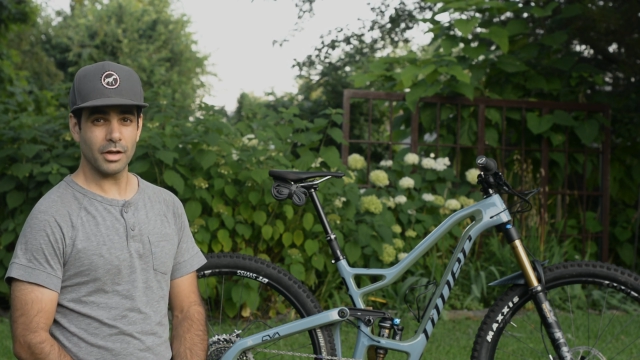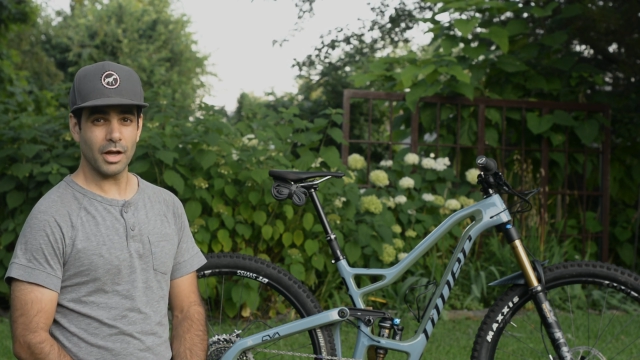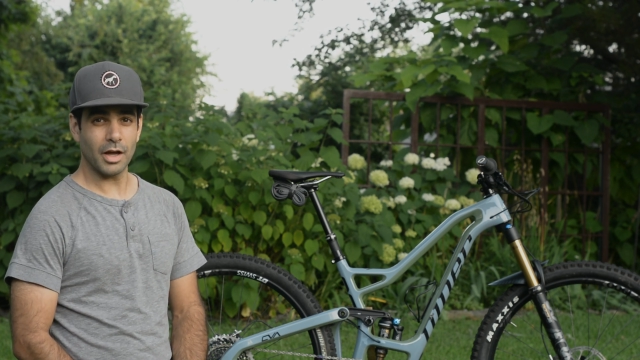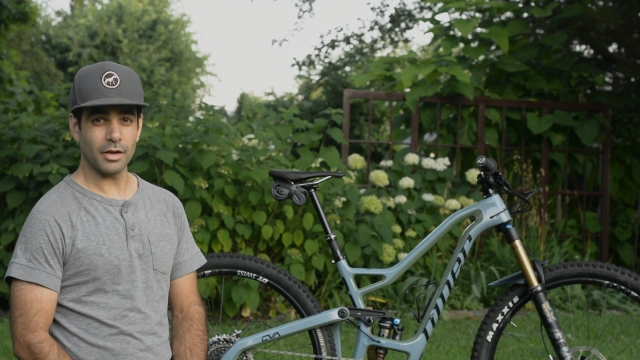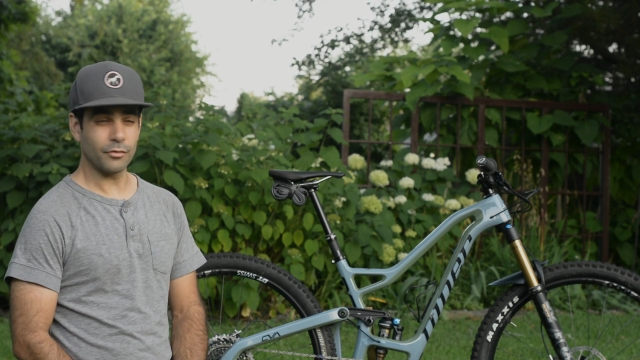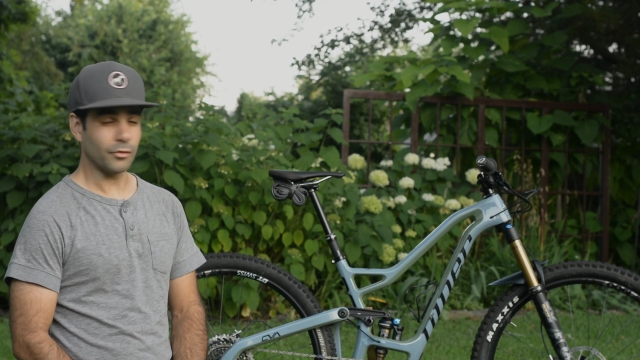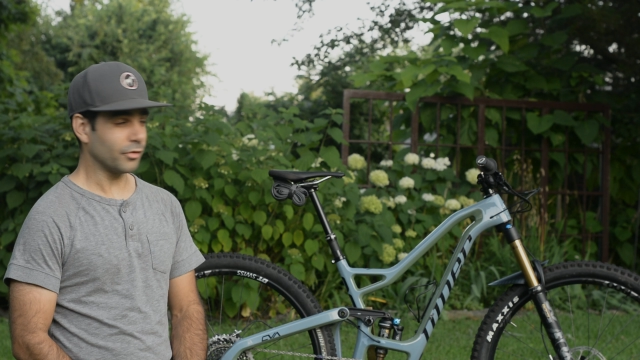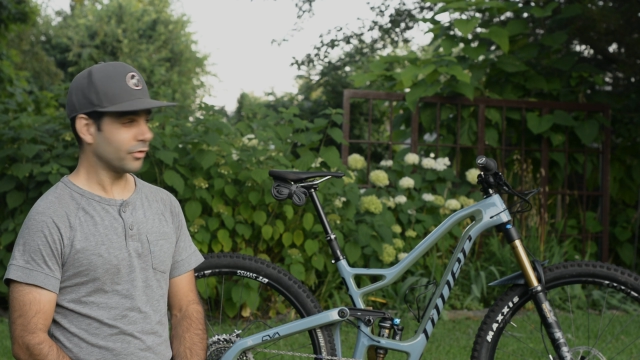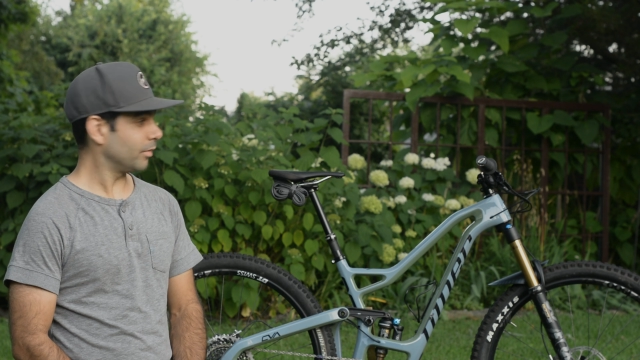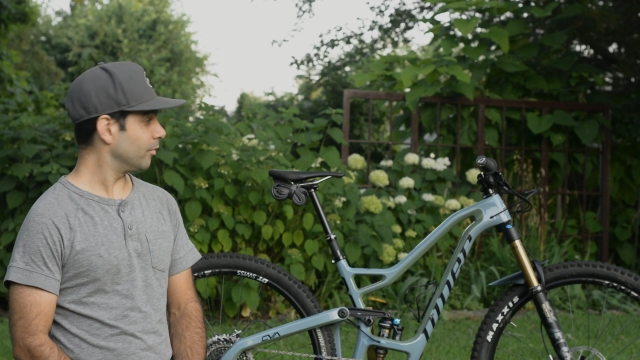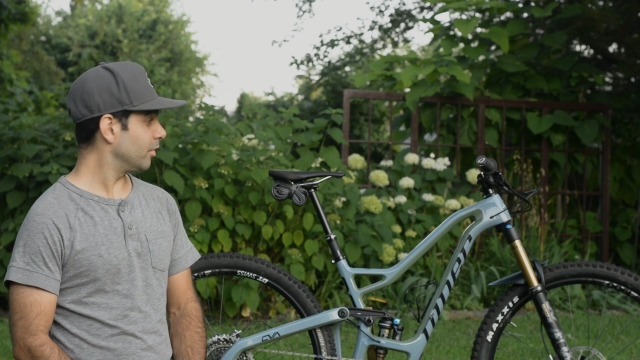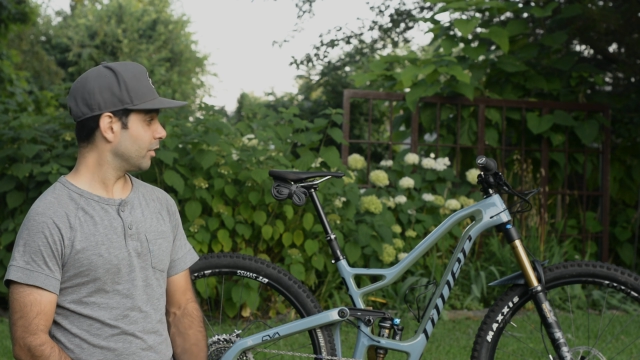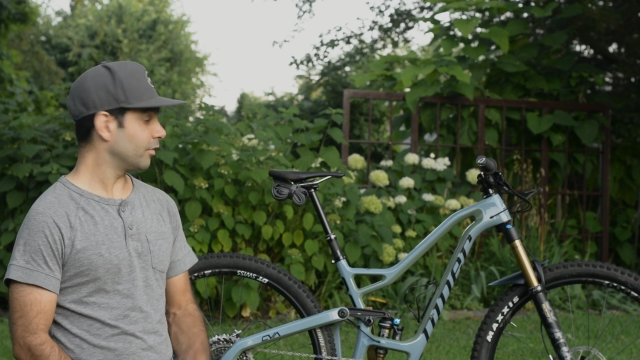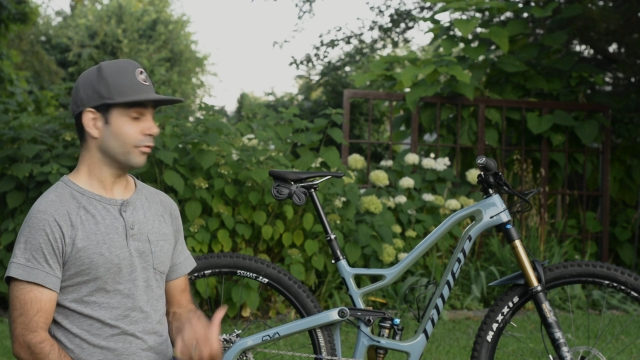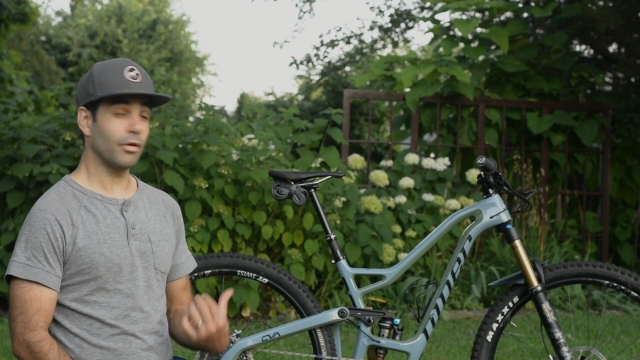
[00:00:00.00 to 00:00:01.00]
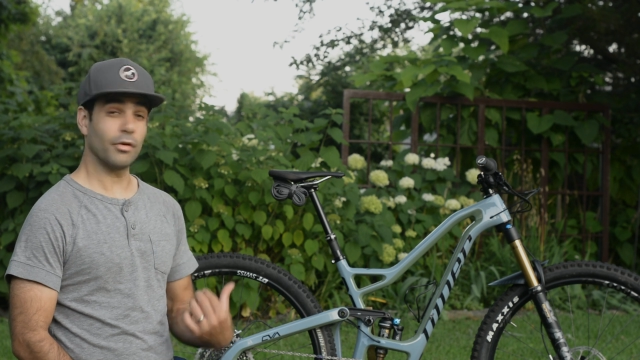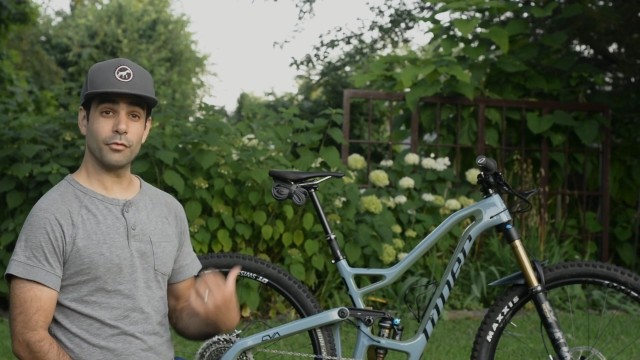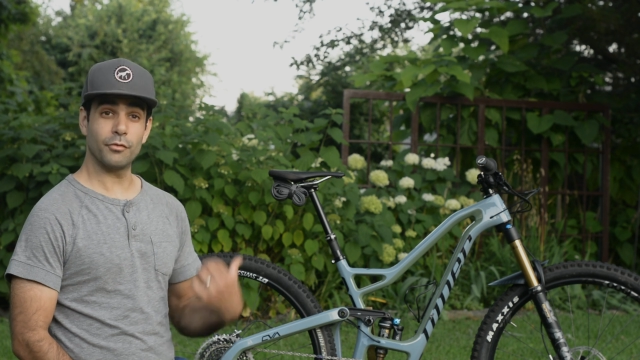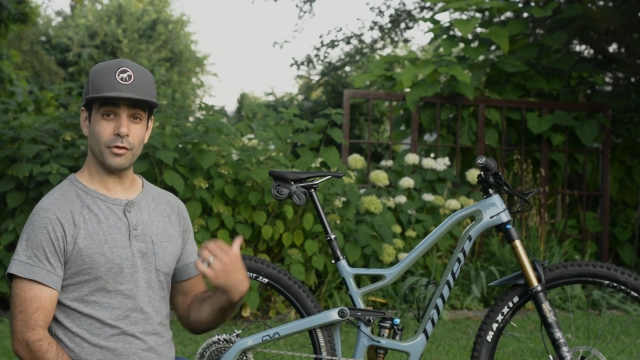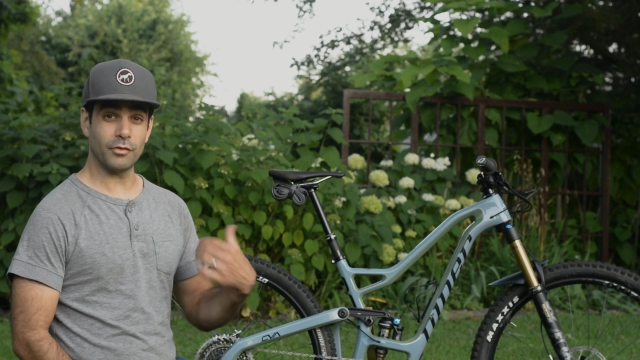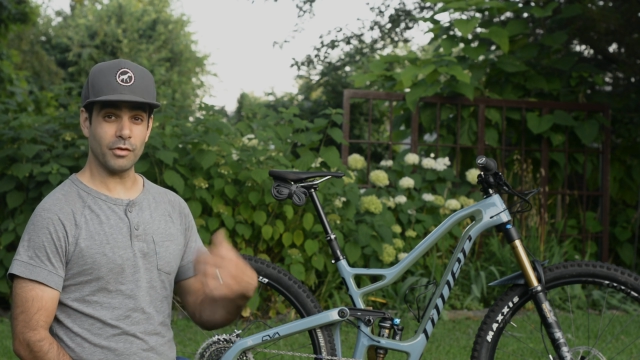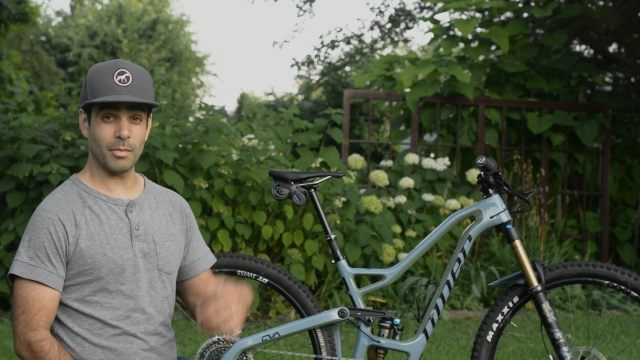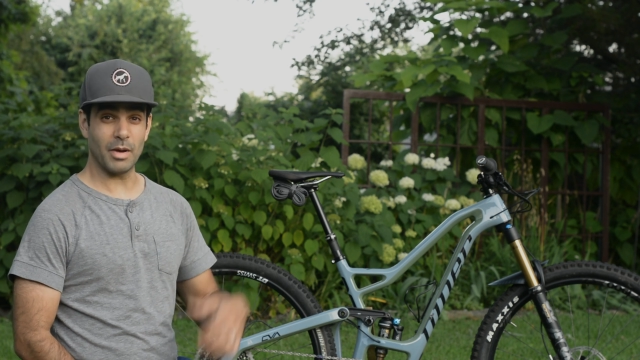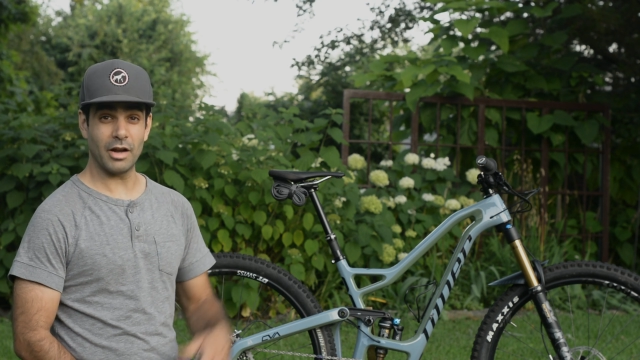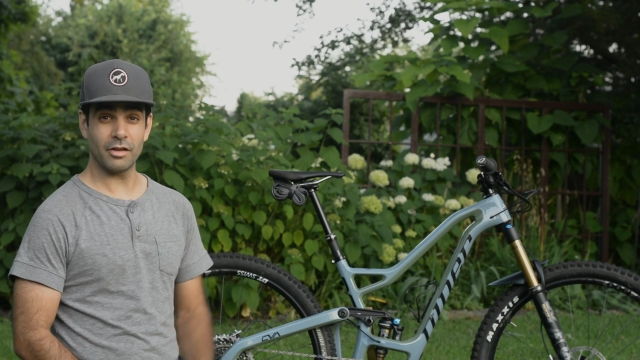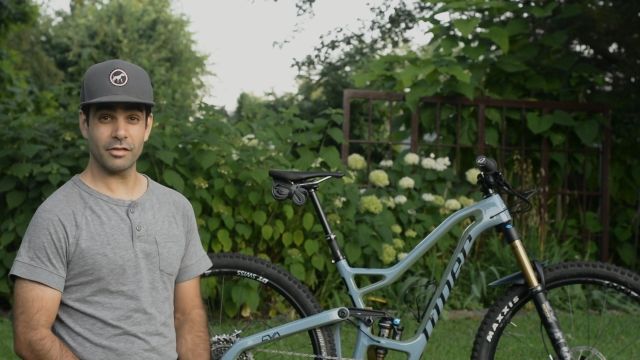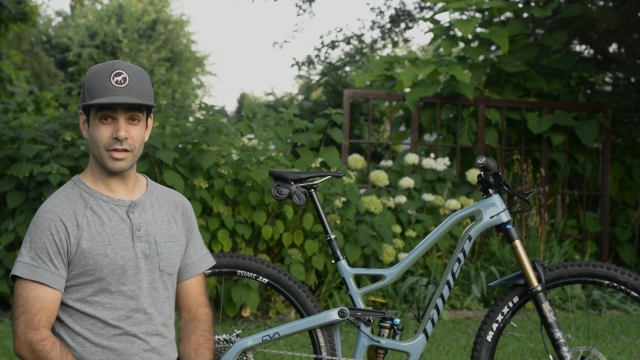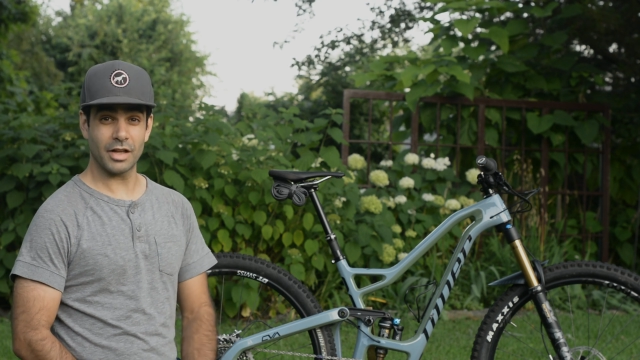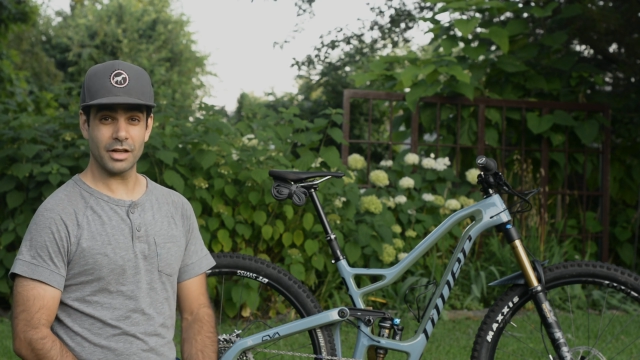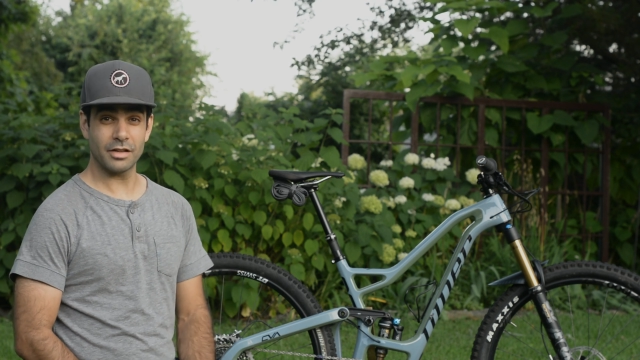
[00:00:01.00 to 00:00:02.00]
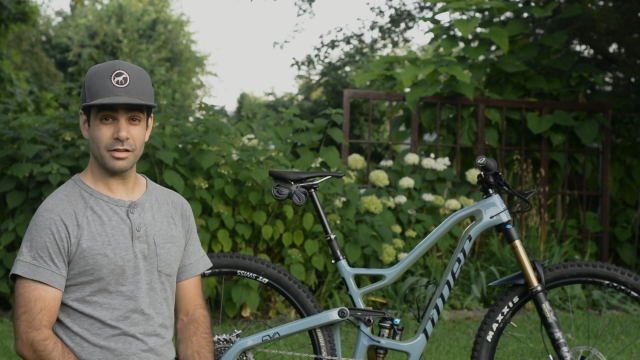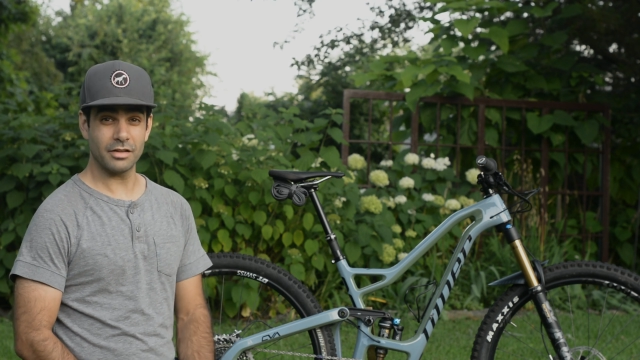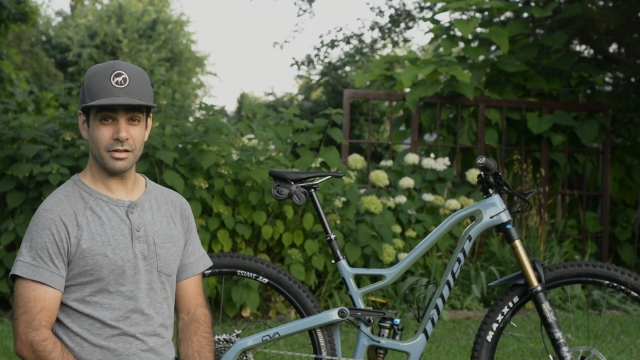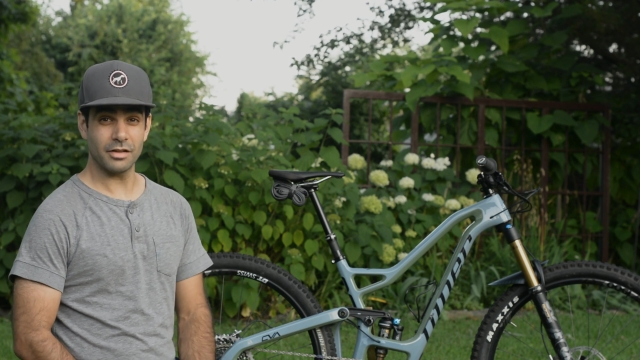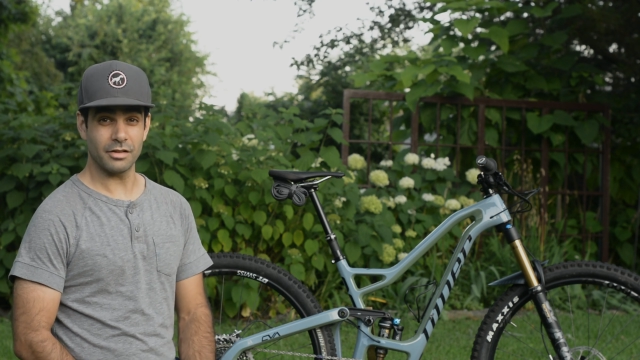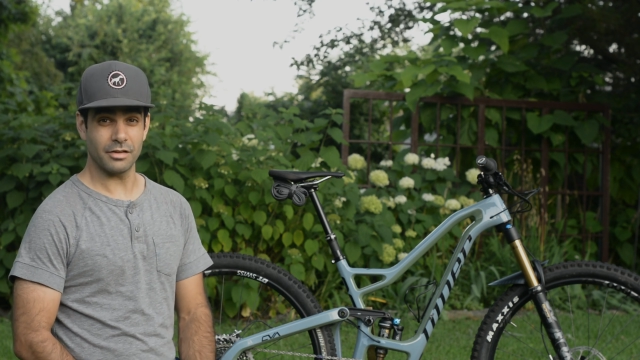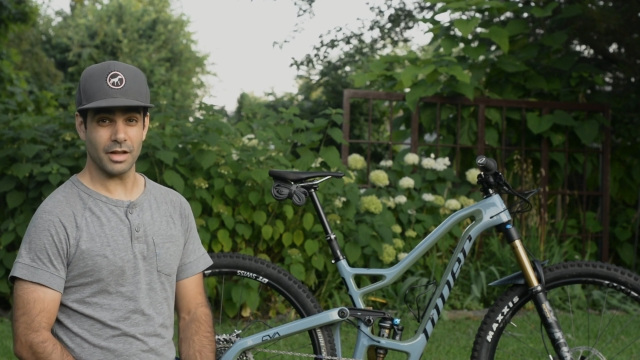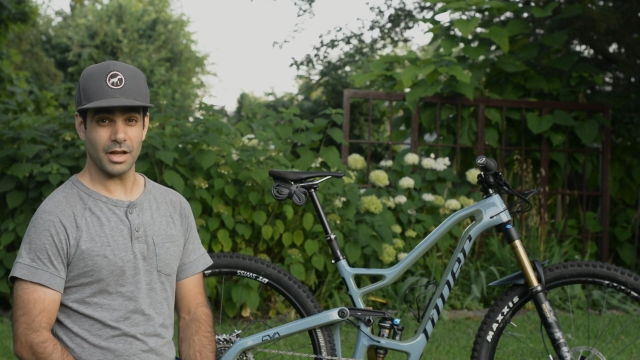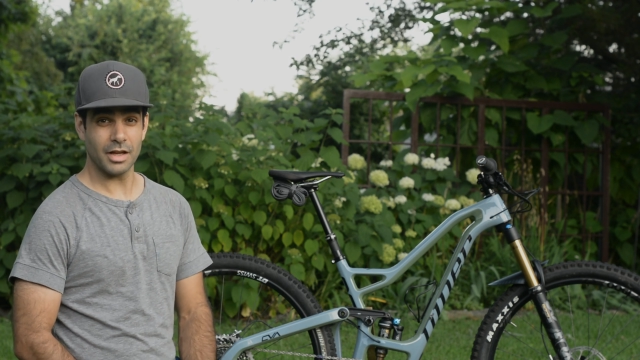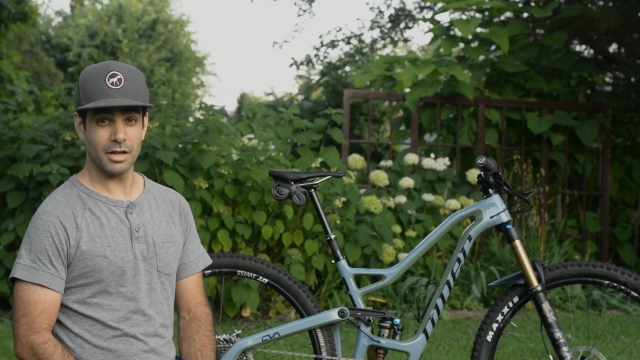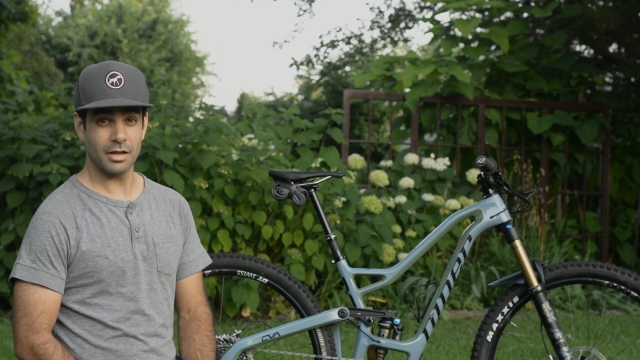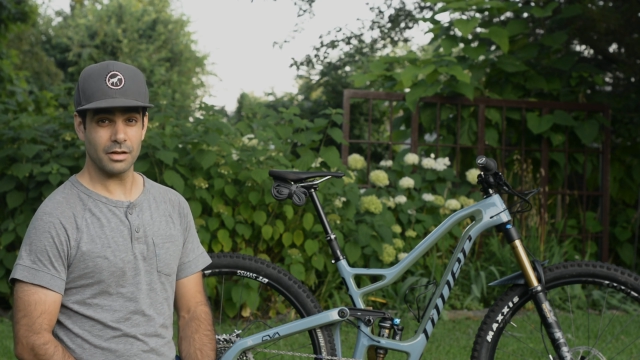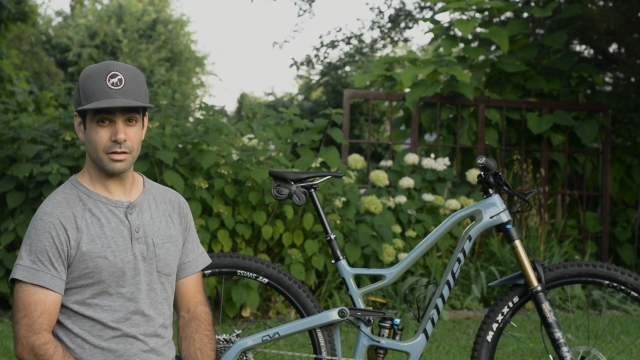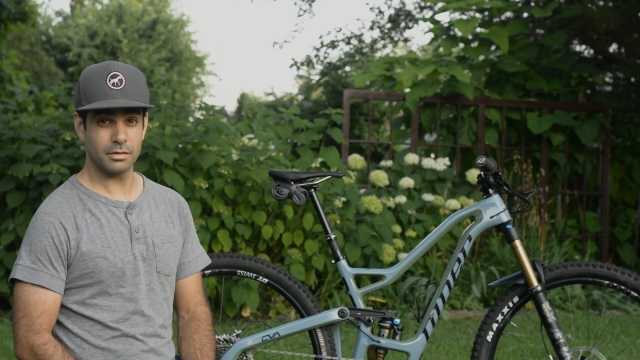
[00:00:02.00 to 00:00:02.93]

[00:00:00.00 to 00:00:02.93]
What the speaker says: I, for some reason, rode 50 miles on it the other day.